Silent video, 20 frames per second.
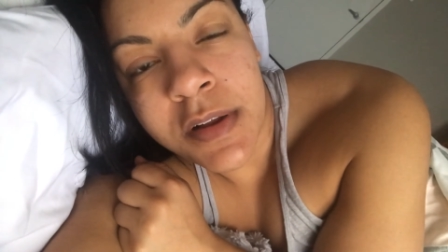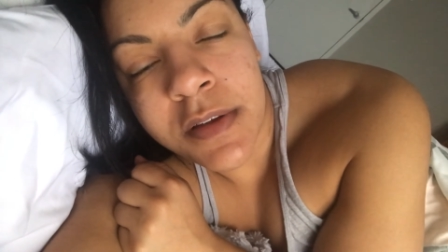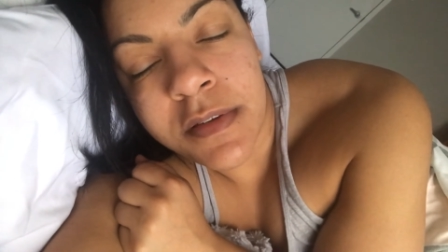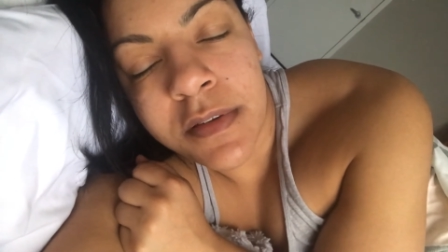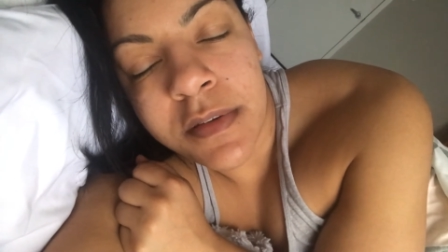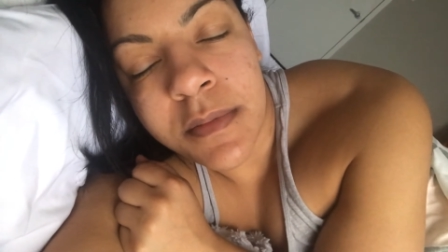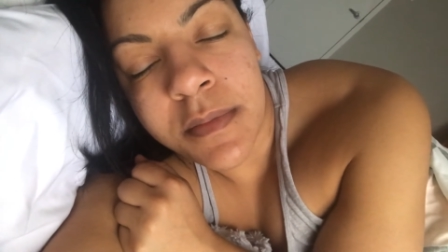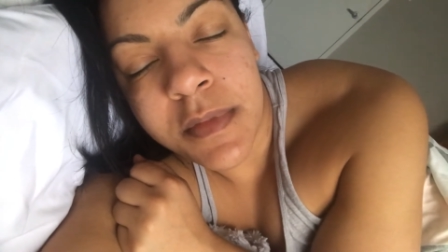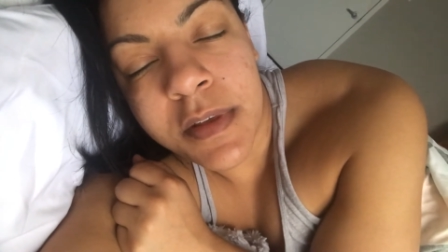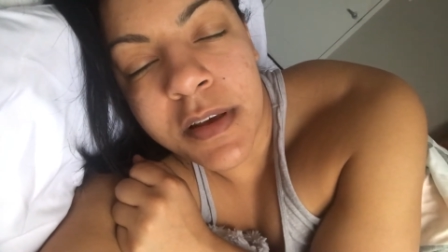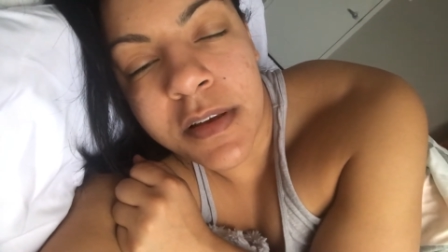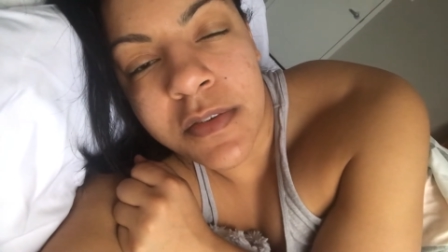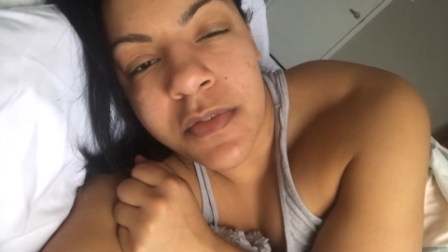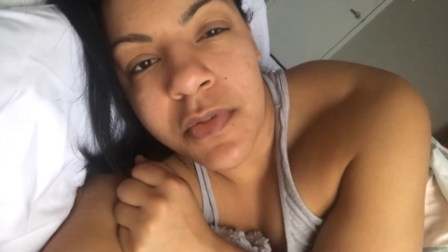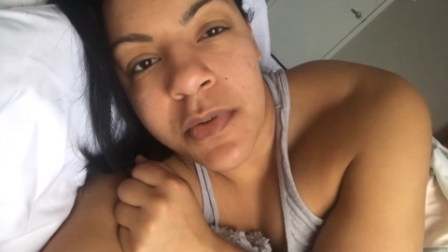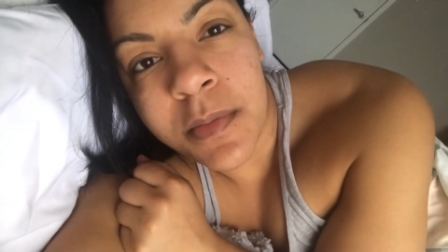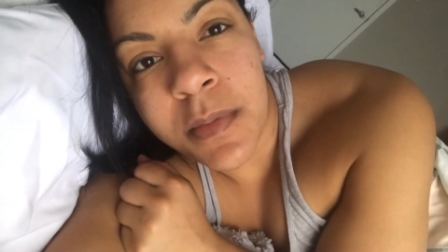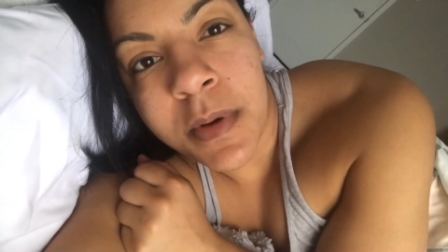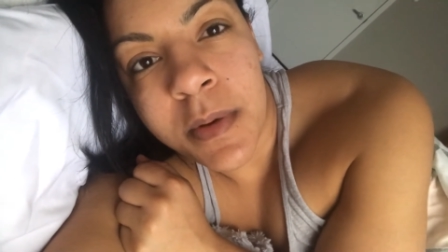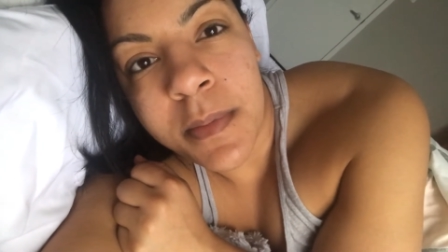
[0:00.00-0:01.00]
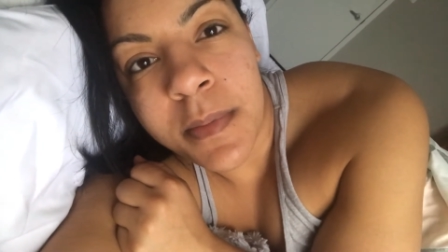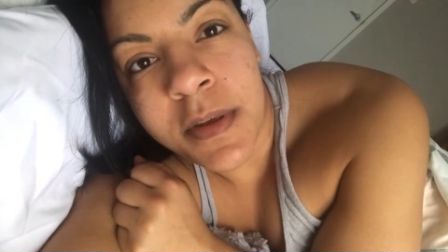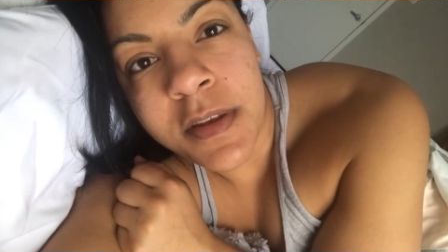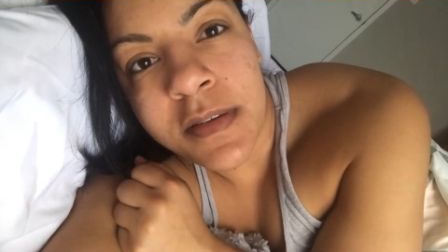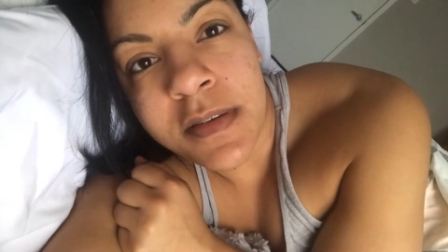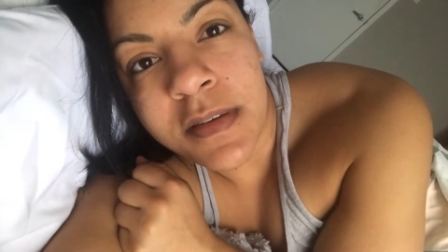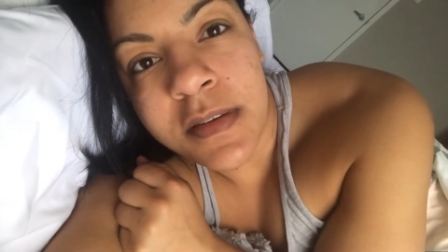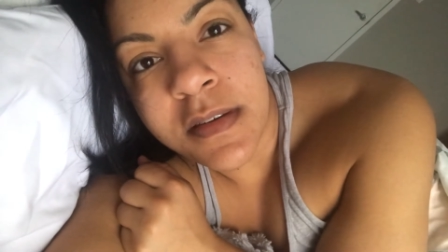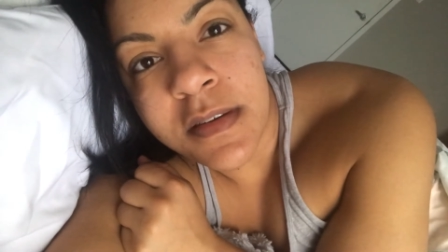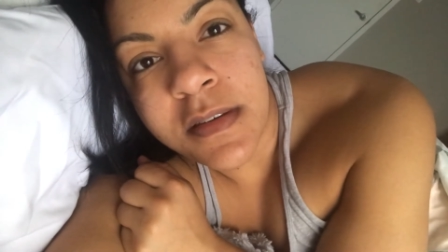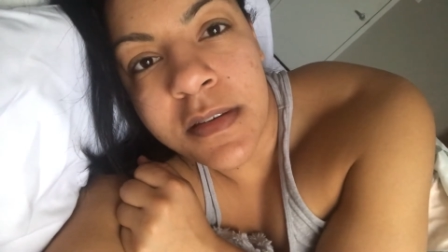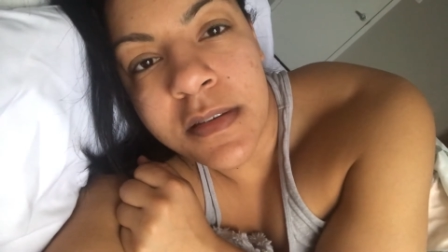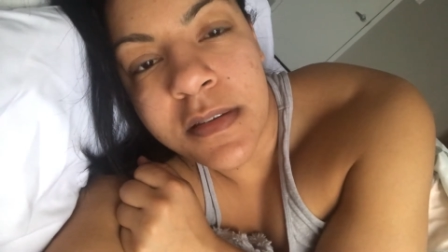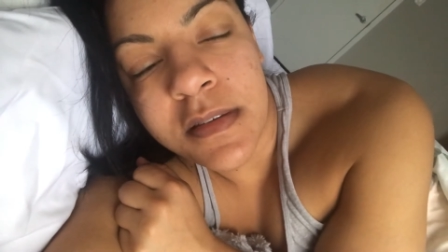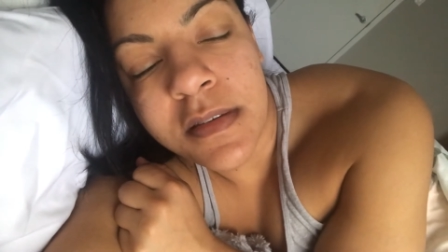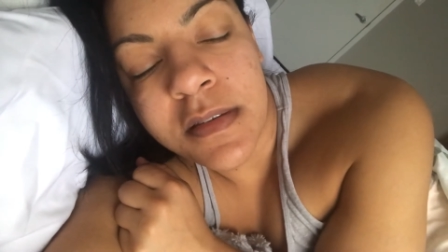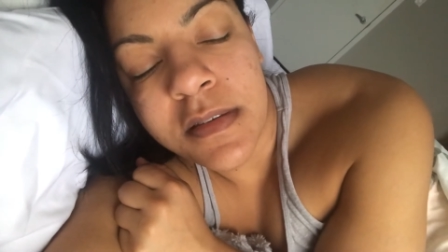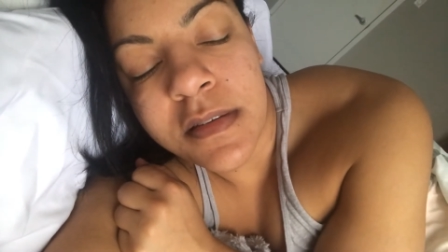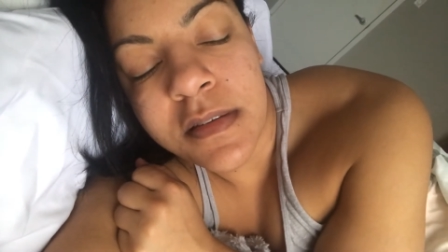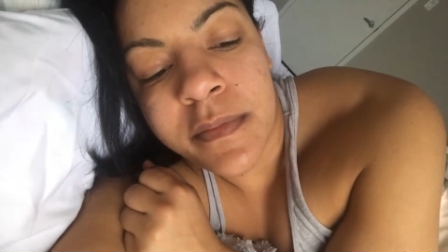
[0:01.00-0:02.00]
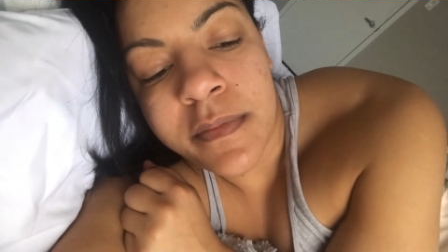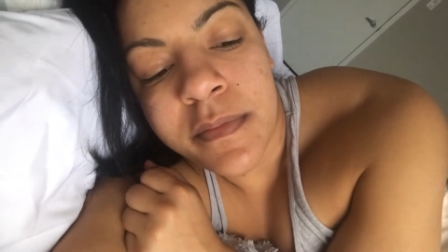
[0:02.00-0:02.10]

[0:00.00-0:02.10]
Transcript: on some things for my business.